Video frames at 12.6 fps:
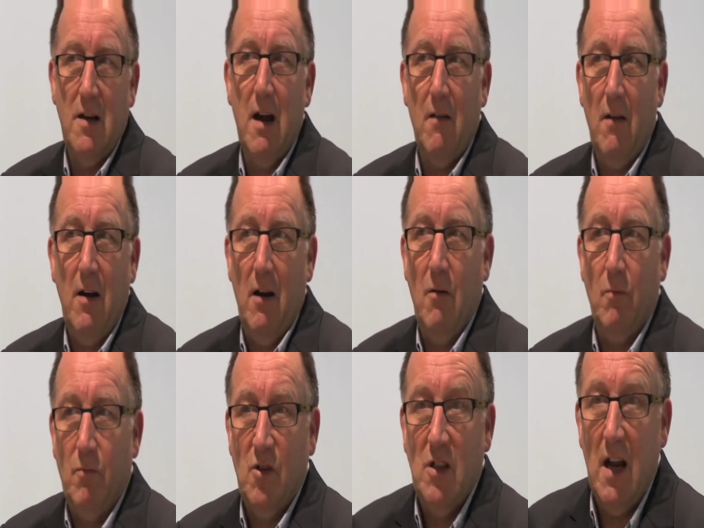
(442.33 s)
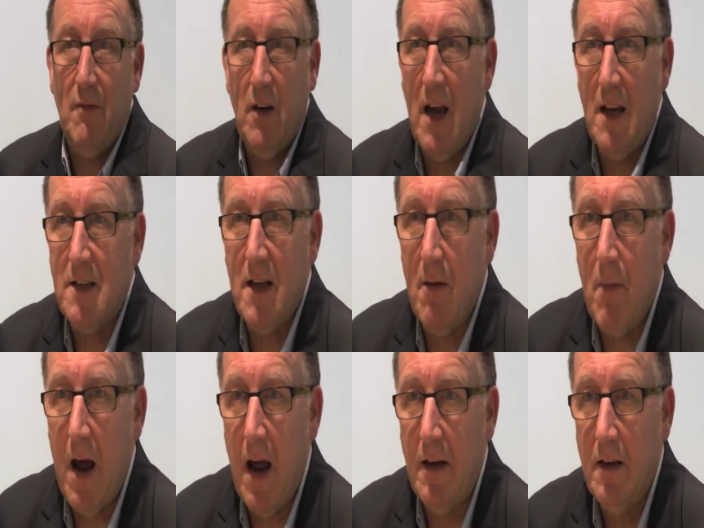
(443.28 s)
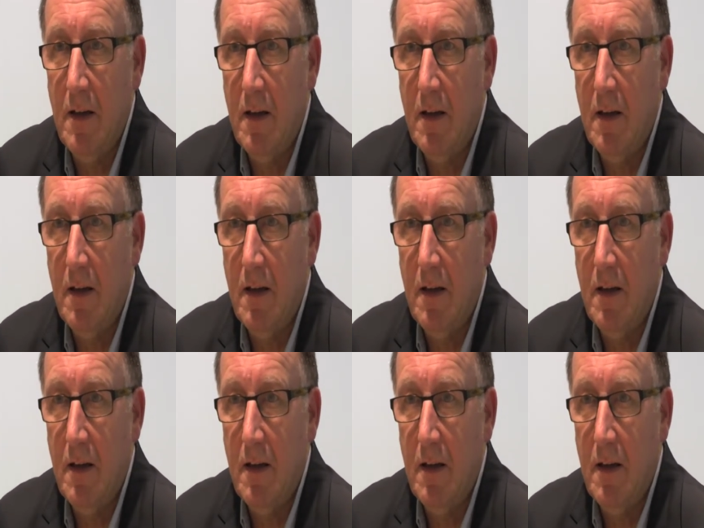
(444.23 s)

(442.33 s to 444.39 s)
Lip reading: know, she never gets her man.